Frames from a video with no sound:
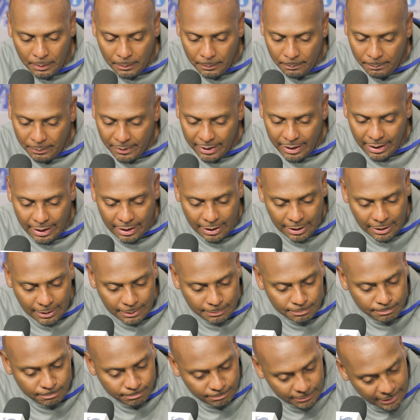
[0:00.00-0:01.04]
But,
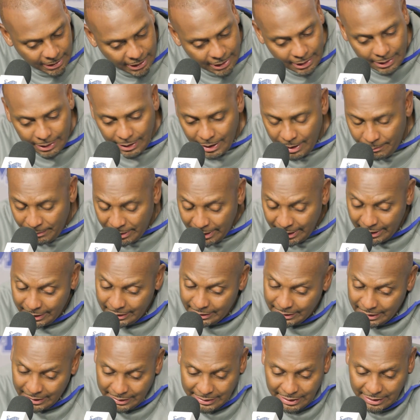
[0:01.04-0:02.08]

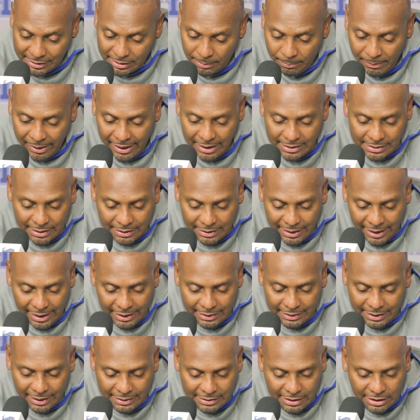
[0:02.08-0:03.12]
it's just amazing.
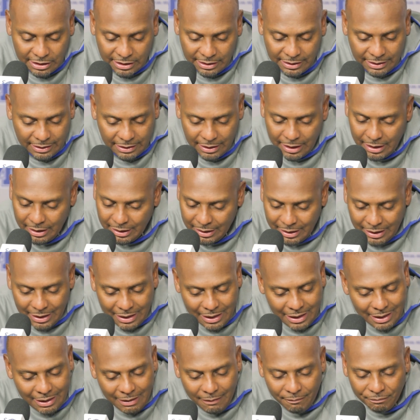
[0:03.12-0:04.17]
They just
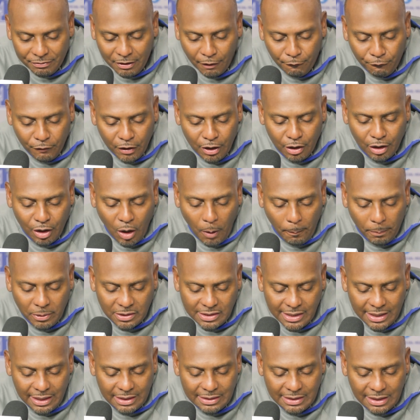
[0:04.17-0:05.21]
the field goal
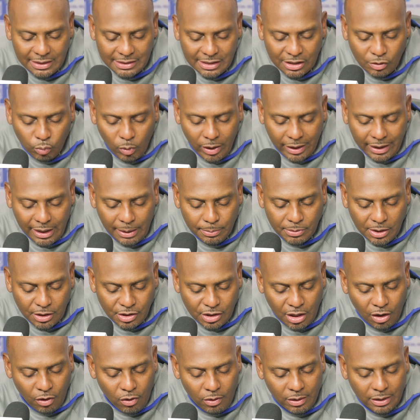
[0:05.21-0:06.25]
percentages is what keeps
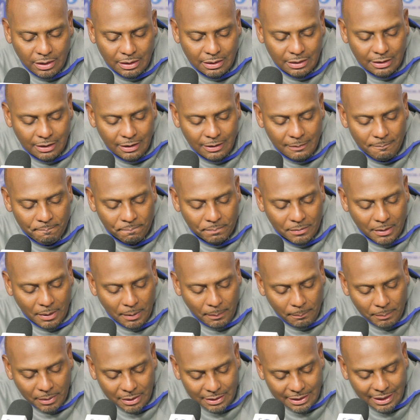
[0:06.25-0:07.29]
us going.
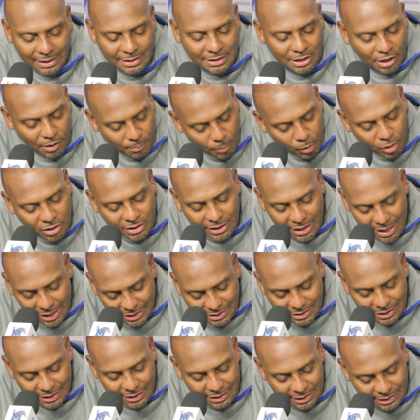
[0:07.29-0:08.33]
But they took more
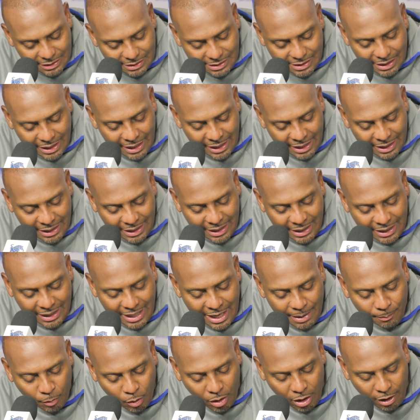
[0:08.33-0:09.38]
shots than us and
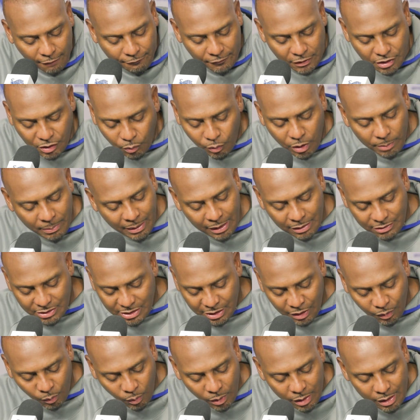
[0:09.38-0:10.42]
got more offensive rebounds.
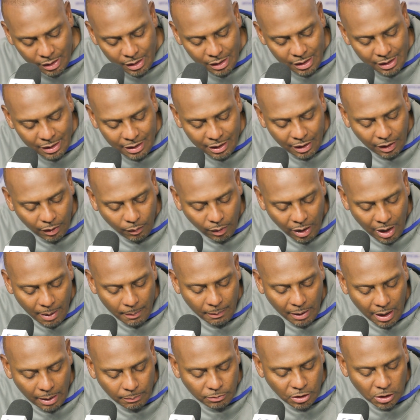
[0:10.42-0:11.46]
So
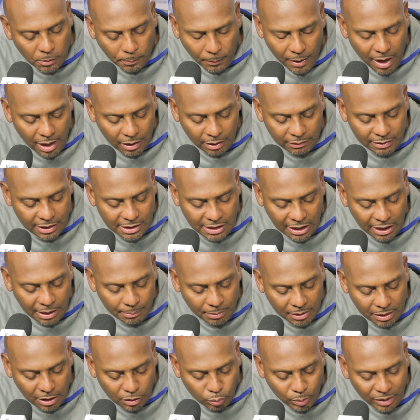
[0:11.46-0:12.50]
I'm just proud of the
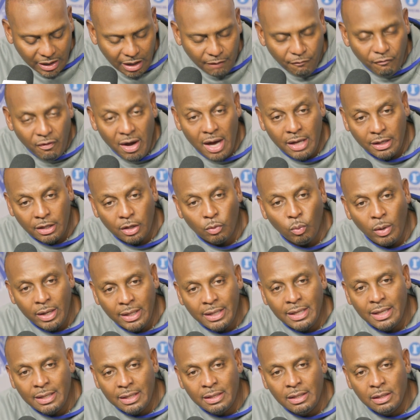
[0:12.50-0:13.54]
team because we keep finding a way
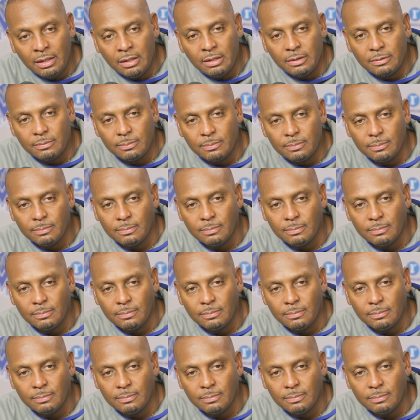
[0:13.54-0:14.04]
to get it done.